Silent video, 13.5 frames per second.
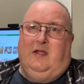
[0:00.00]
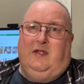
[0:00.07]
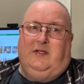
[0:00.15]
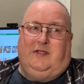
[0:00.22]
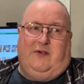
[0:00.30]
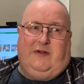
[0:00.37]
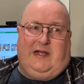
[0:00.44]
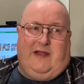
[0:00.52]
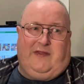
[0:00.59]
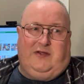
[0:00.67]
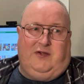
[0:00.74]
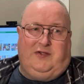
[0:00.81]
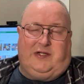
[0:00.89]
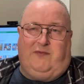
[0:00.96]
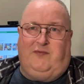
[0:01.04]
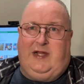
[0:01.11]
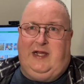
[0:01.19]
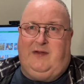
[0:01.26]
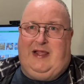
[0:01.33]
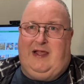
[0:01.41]
So in other news, I
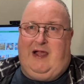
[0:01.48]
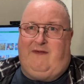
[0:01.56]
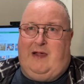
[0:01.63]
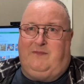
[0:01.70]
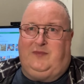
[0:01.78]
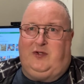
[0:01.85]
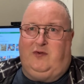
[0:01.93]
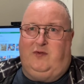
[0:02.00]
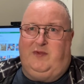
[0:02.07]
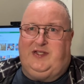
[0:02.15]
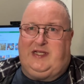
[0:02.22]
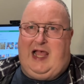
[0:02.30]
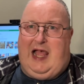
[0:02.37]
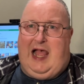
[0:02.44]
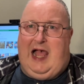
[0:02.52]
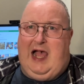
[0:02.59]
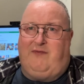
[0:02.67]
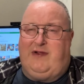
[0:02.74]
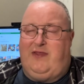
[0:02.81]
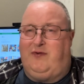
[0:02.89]
read a bit up to almost
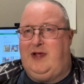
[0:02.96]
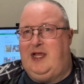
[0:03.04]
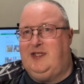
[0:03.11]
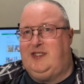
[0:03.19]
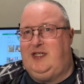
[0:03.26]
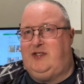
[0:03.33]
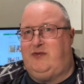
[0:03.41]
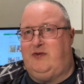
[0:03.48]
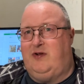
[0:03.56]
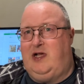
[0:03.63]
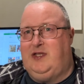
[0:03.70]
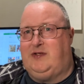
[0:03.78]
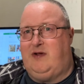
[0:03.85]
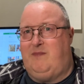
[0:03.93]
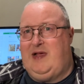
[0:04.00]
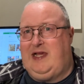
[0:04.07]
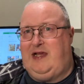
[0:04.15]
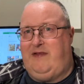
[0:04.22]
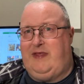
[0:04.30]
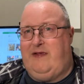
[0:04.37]
halfway through Ancestral Night, so I may
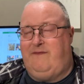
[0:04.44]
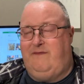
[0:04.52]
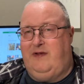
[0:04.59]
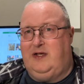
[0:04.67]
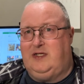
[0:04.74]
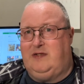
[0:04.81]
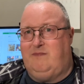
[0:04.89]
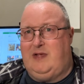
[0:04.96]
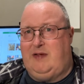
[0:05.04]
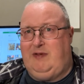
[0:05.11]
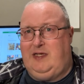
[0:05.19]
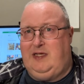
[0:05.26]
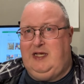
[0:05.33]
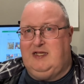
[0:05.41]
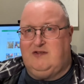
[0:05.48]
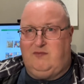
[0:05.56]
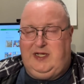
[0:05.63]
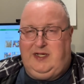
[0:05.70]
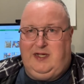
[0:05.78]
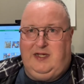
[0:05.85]
get that finished maybe next
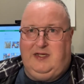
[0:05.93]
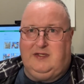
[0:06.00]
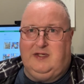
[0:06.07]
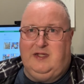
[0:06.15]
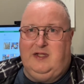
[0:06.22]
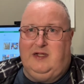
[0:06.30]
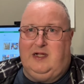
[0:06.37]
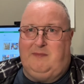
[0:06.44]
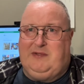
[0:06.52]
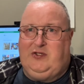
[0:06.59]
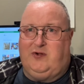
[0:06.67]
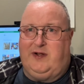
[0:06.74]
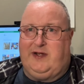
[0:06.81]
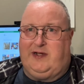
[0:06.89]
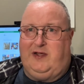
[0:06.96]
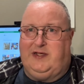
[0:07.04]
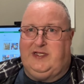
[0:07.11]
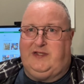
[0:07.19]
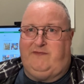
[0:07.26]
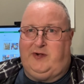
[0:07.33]
weekend. I'm enjoying it a
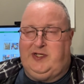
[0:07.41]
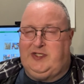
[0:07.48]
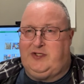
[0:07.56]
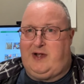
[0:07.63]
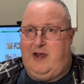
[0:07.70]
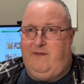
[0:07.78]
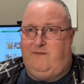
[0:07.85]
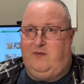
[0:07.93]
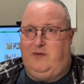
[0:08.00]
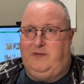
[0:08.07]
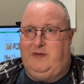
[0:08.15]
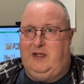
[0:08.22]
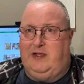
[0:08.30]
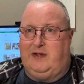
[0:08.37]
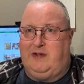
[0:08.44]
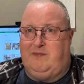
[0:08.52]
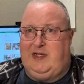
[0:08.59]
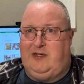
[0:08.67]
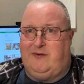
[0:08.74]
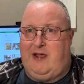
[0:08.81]
lot. It's very straightforward
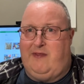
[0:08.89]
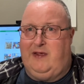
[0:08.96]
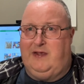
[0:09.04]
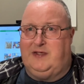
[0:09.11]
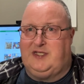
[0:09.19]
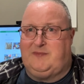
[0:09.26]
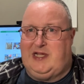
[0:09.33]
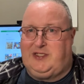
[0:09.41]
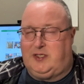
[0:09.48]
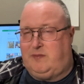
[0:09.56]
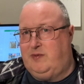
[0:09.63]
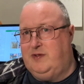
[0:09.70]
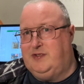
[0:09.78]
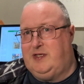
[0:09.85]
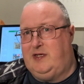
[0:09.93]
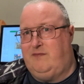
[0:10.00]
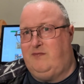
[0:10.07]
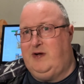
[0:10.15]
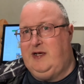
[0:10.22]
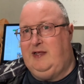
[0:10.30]
compared to other space operas that
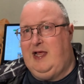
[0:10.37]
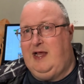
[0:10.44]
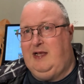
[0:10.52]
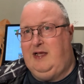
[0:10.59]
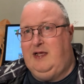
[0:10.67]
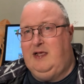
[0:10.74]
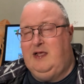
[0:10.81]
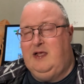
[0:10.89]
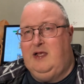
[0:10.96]
I've read lately.